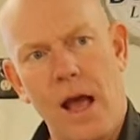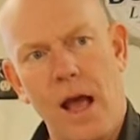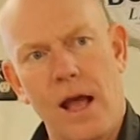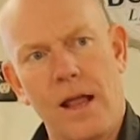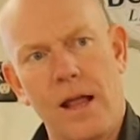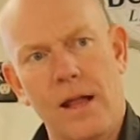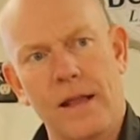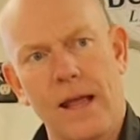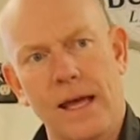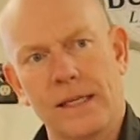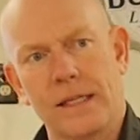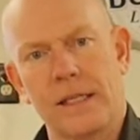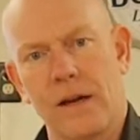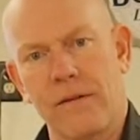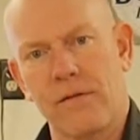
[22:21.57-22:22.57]
And
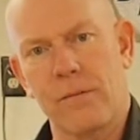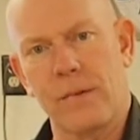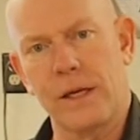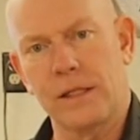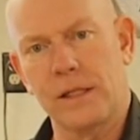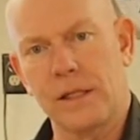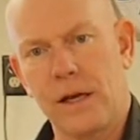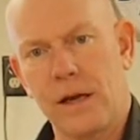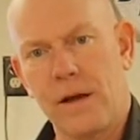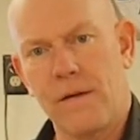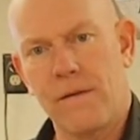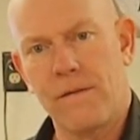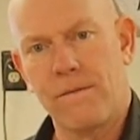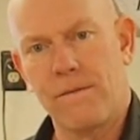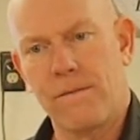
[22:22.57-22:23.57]
that son of a bitch
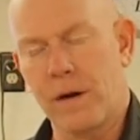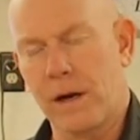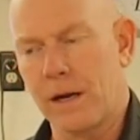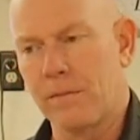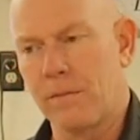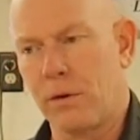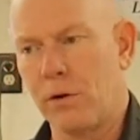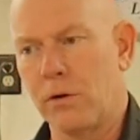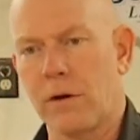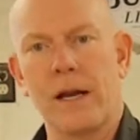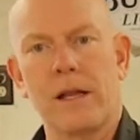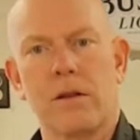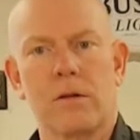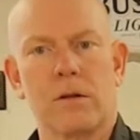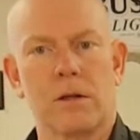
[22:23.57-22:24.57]
fucking blew
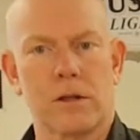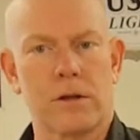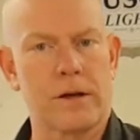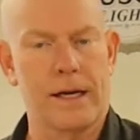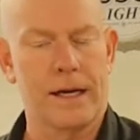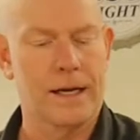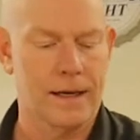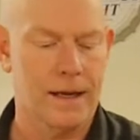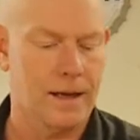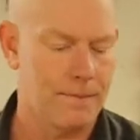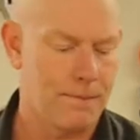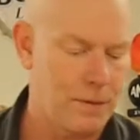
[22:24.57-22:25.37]
right through the screen. It, it,